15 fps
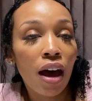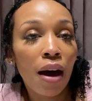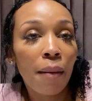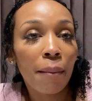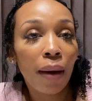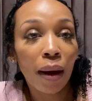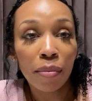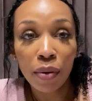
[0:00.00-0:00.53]

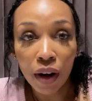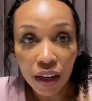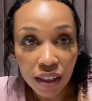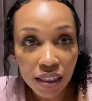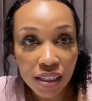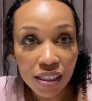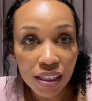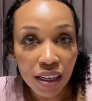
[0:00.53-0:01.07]
my
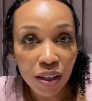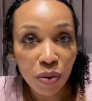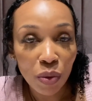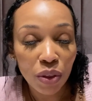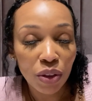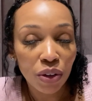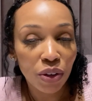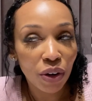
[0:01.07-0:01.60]
pregnancy with
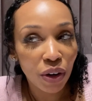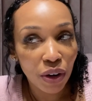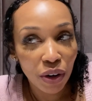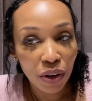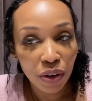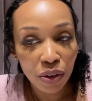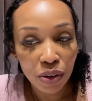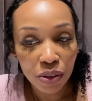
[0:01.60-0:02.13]
the
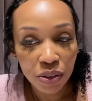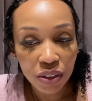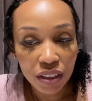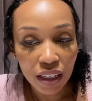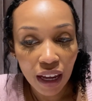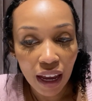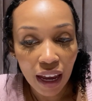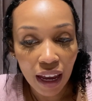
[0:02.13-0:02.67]
girls
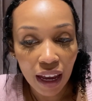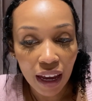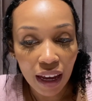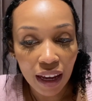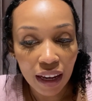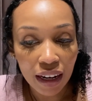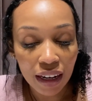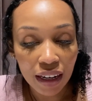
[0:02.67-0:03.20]

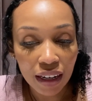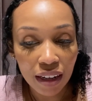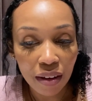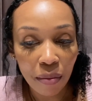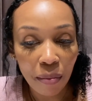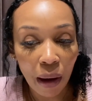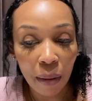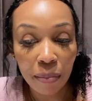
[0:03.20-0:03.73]
and
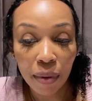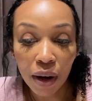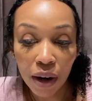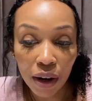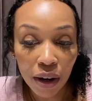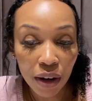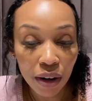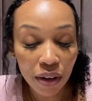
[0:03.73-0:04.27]
my
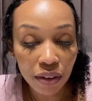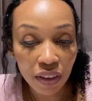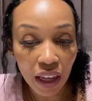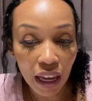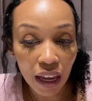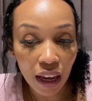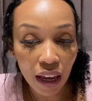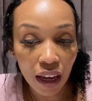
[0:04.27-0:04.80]
birth.
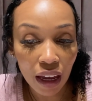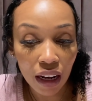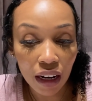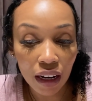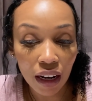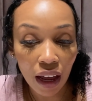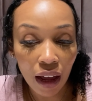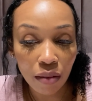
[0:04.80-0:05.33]

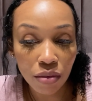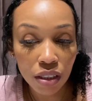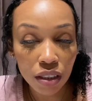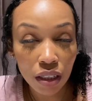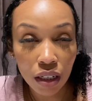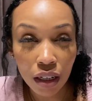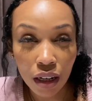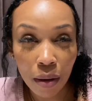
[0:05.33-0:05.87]
And I'm just
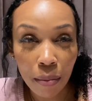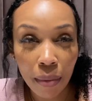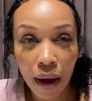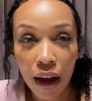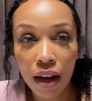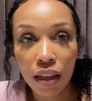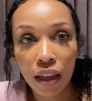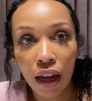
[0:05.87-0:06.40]
going to
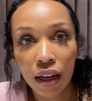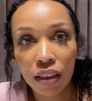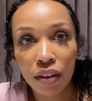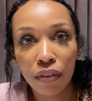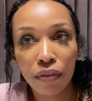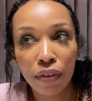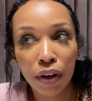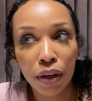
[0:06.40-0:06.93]
combine like the
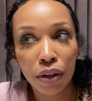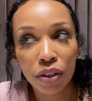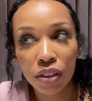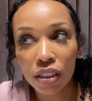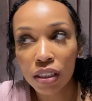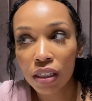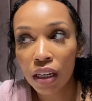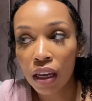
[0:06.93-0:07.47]
first
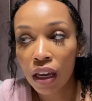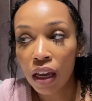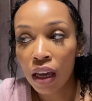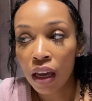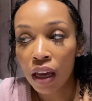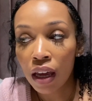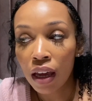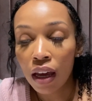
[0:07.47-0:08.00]

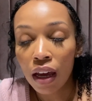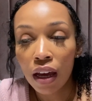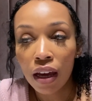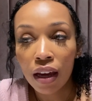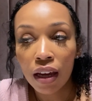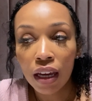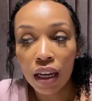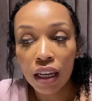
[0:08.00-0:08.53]

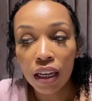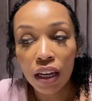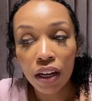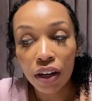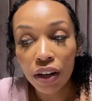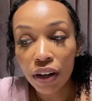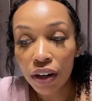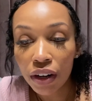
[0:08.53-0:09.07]

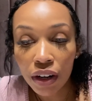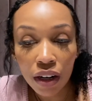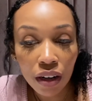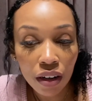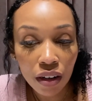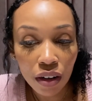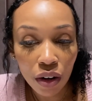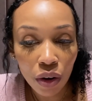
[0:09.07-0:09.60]
year
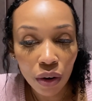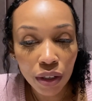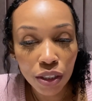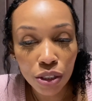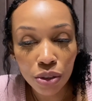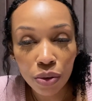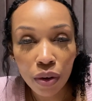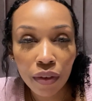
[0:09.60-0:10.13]
or
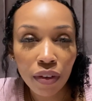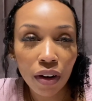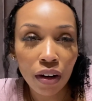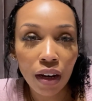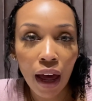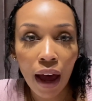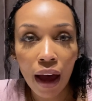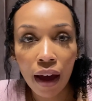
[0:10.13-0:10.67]
two of their
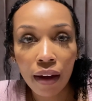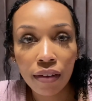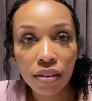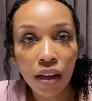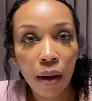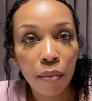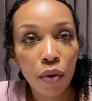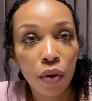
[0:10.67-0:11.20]
lives.
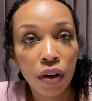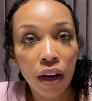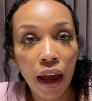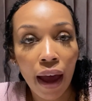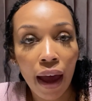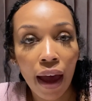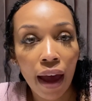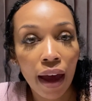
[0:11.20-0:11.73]
I'm going to
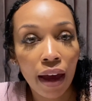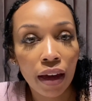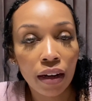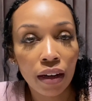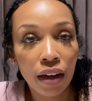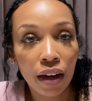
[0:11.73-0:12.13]
add